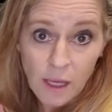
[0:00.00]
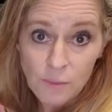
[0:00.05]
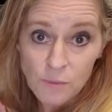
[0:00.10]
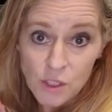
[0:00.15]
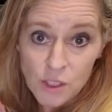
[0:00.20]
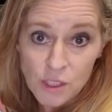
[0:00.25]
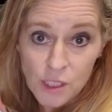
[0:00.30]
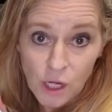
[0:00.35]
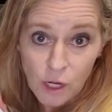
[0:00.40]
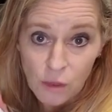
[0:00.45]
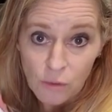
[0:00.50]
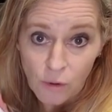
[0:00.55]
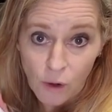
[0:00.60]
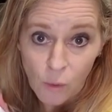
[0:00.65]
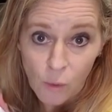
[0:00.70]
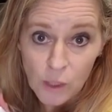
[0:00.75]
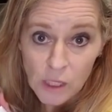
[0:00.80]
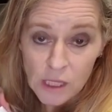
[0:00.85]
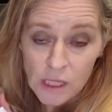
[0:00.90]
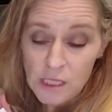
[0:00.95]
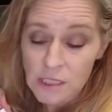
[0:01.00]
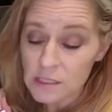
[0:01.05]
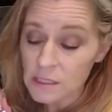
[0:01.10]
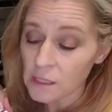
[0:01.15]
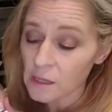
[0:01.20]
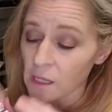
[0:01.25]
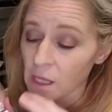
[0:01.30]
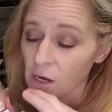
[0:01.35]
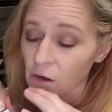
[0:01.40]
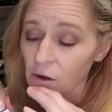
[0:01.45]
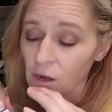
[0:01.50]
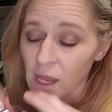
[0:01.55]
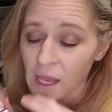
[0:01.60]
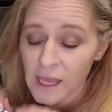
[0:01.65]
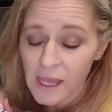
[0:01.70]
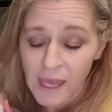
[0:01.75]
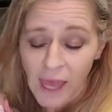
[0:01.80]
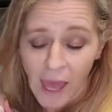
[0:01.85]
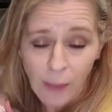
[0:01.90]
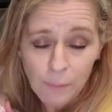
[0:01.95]
I'm just going to throw one of these in there,
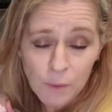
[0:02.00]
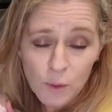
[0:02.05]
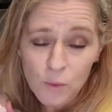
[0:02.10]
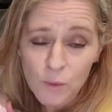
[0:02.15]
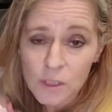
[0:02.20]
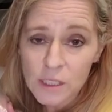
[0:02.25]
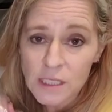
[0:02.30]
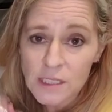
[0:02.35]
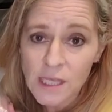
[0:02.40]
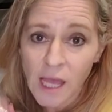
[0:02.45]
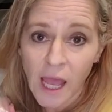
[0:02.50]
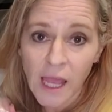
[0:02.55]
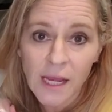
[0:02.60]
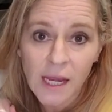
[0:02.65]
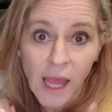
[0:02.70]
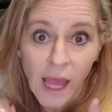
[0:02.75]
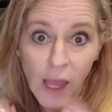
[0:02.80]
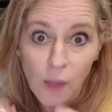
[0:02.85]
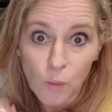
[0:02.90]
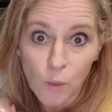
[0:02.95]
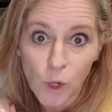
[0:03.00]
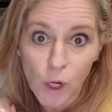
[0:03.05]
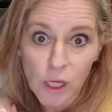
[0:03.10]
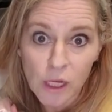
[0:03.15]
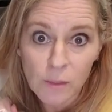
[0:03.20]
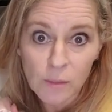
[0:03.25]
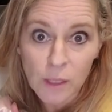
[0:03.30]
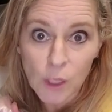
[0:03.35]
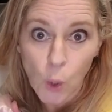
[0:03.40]
cap it really tight, and we're going to be